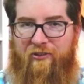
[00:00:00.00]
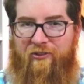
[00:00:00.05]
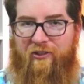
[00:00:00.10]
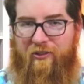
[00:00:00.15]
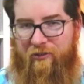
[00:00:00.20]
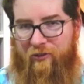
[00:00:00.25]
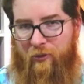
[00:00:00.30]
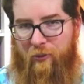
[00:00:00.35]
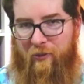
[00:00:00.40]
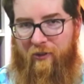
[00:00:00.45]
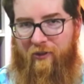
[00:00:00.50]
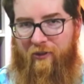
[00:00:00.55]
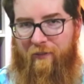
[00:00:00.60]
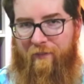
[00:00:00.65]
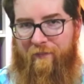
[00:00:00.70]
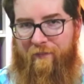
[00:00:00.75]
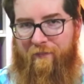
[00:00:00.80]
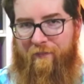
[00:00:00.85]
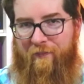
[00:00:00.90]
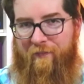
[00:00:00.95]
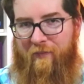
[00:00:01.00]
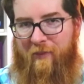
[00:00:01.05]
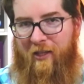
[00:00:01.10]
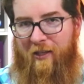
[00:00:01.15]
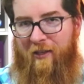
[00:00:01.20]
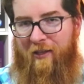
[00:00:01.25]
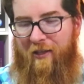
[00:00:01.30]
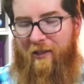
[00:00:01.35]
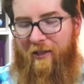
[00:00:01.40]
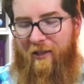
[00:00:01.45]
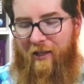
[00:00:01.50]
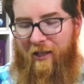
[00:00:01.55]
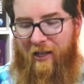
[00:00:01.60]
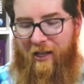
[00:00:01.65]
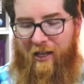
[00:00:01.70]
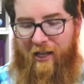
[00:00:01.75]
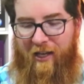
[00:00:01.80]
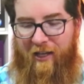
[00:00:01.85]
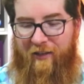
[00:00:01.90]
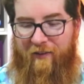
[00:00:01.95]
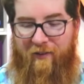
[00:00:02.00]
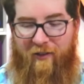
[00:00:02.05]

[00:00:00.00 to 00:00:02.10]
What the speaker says: and score them.